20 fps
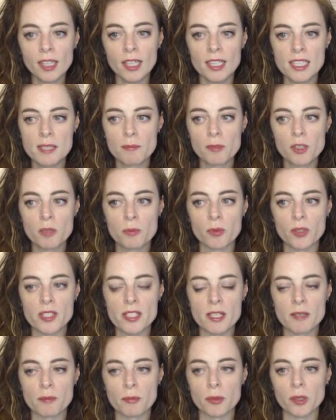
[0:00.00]
And it's much
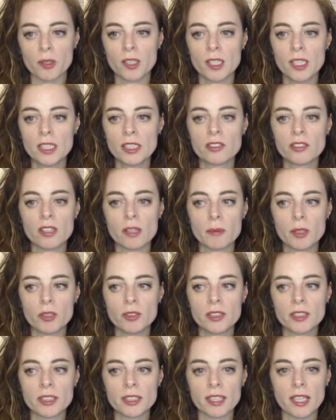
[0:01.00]
more simple. So I'm
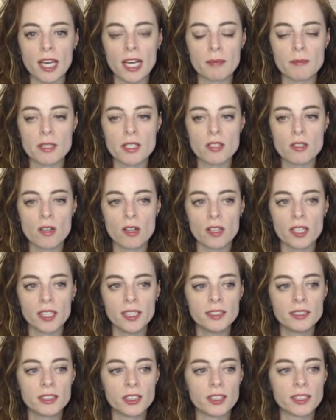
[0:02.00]
going to install
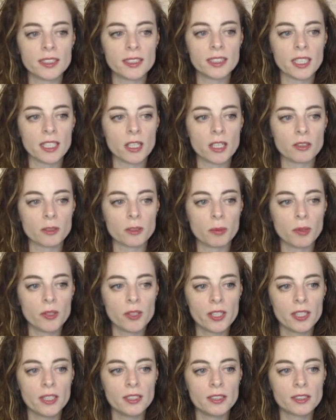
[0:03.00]
this. You can see I go to
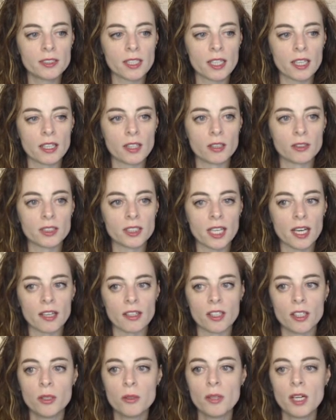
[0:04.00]
plugins, I go to
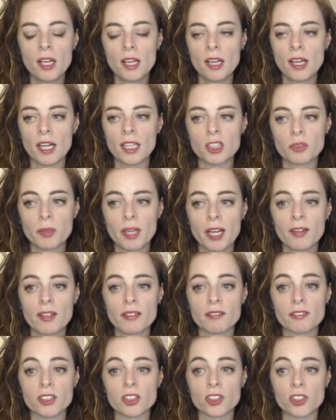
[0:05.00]
add new, and
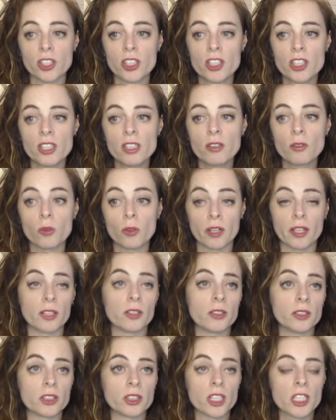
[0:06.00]
without even searching, or I
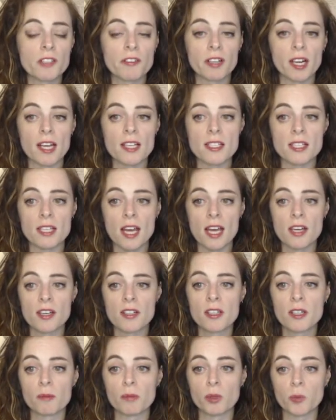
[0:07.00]
could search for classic
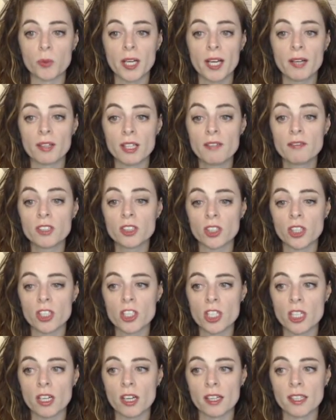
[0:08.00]
editor, but without even
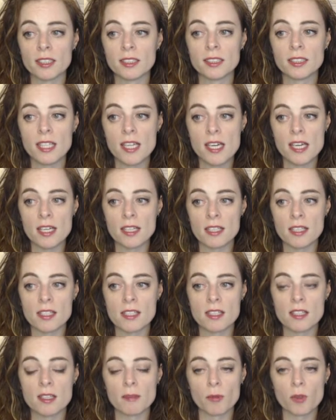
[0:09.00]
searching, I can see it
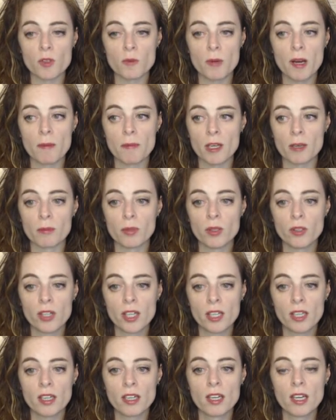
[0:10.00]
is the most popular
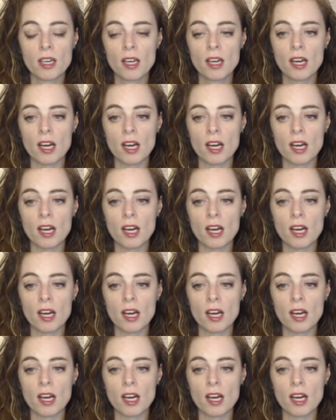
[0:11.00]
plugin.